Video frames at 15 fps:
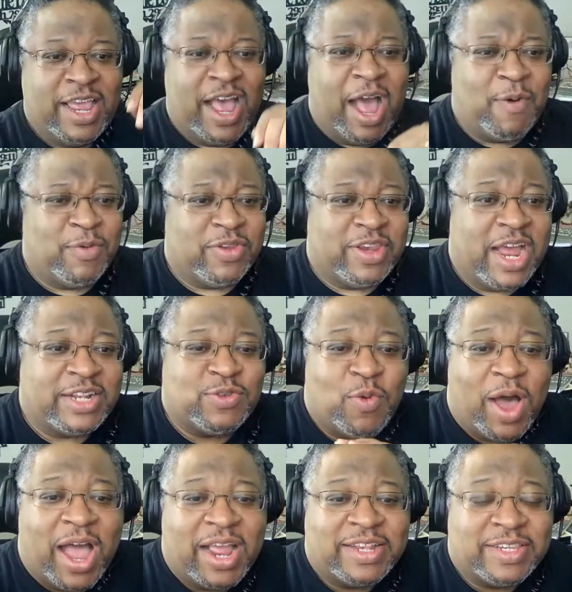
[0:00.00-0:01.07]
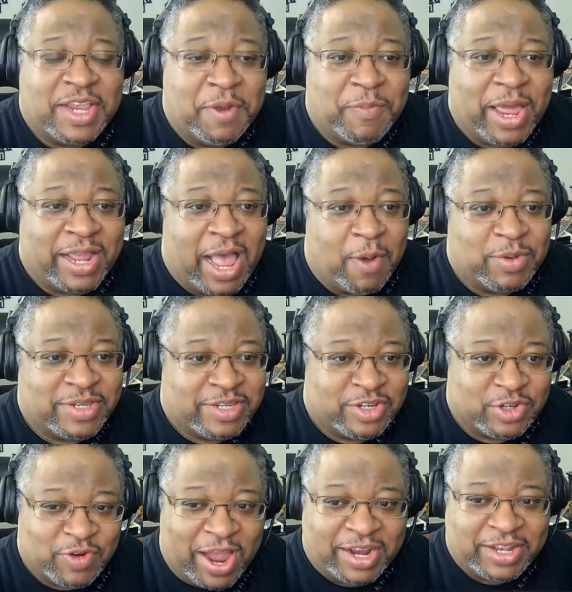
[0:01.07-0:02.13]
I w- that's why it seemed like I was
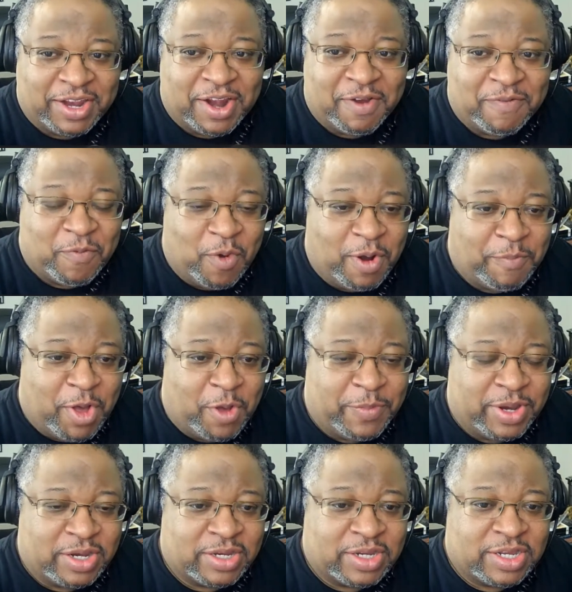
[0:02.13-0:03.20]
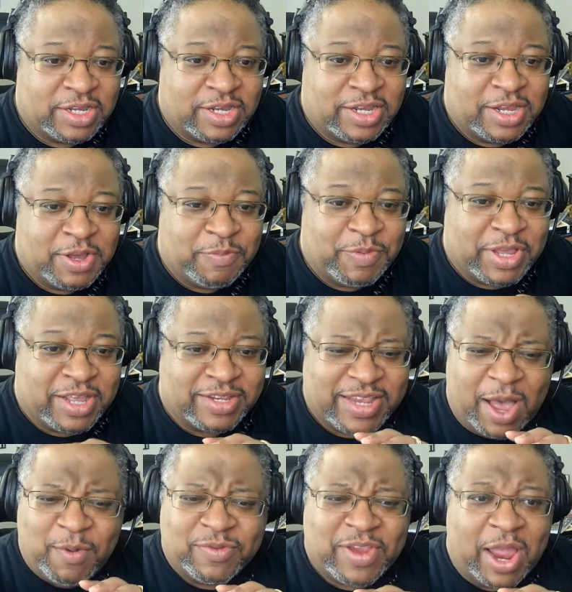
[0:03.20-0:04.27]
distracted there for a moment because
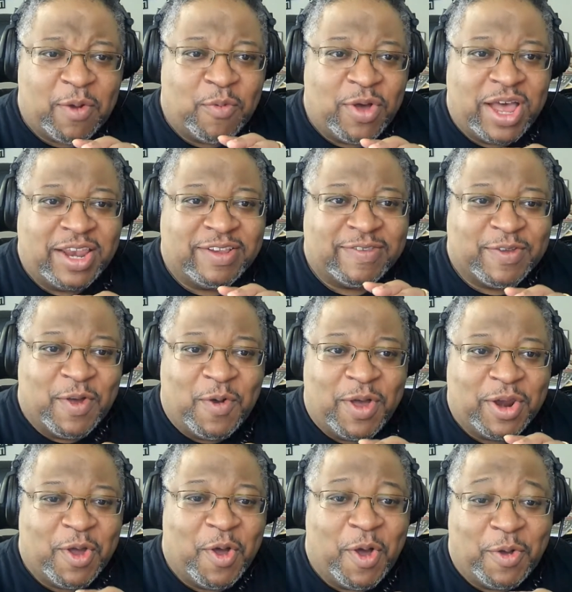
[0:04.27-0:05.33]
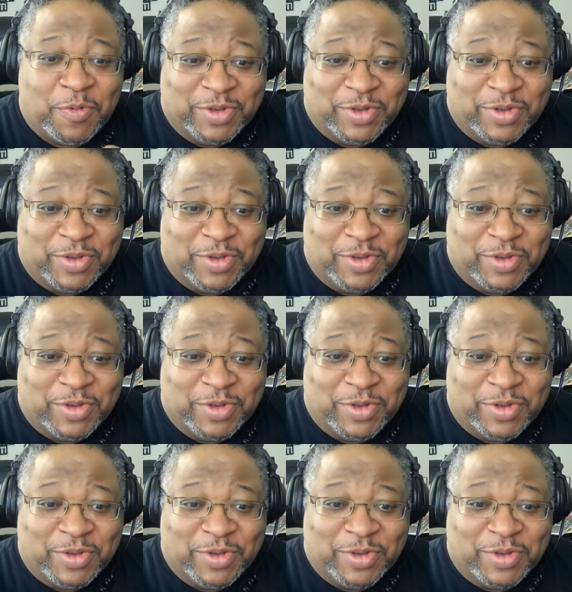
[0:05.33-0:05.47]
I was like, what is going on